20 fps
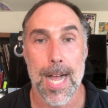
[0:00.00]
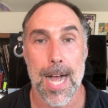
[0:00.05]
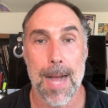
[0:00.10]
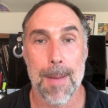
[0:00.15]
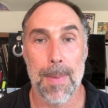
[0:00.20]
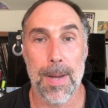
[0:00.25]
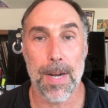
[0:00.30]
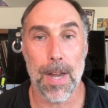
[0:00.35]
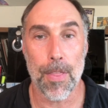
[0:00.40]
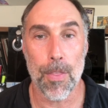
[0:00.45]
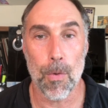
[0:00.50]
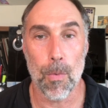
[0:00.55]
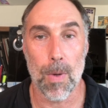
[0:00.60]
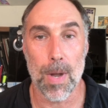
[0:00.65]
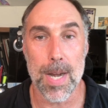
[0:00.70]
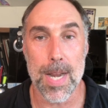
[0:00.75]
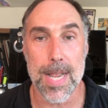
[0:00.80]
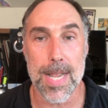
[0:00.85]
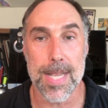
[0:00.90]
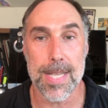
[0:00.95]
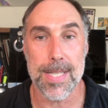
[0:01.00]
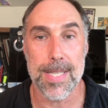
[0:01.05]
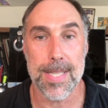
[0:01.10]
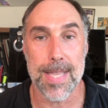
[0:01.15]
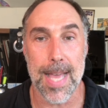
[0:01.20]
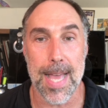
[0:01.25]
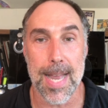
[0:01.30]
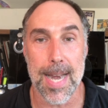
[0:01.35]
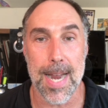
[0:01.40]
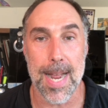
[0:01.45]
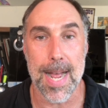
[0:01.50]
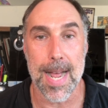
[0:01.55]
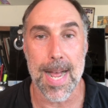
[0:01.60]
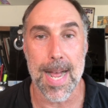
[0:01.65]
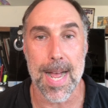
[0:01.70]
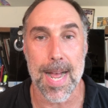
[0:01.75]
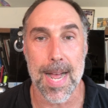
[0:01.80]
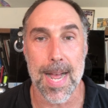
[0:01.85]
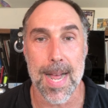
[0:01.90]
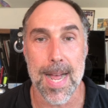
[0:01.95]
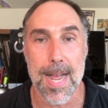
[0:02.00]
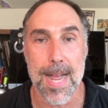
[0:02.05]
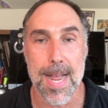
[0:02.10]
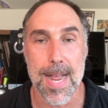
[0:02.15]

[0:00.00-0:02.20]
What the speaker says: Another one is that